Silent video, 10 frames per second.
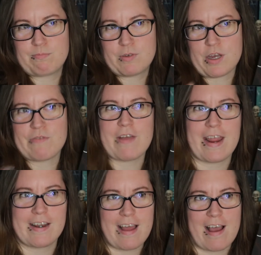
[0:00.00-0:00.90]

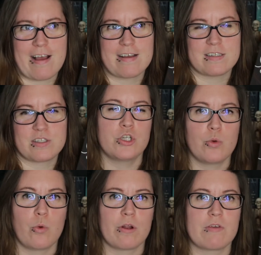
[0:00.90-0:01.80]
convey it as 2
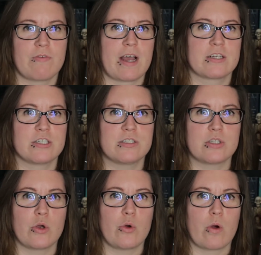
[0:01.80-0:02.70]
warring factions
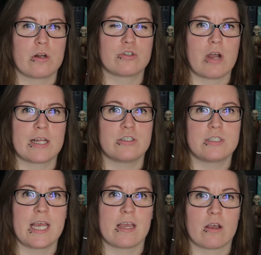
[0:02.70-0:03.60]
who are trying to
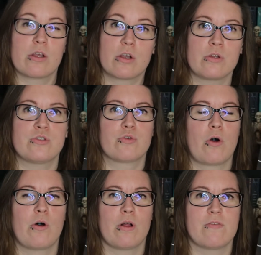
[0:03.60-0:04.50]
take
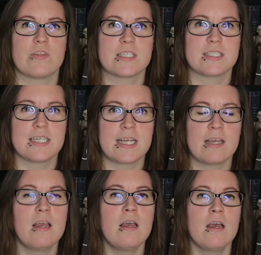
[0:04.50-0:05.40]
control of this city.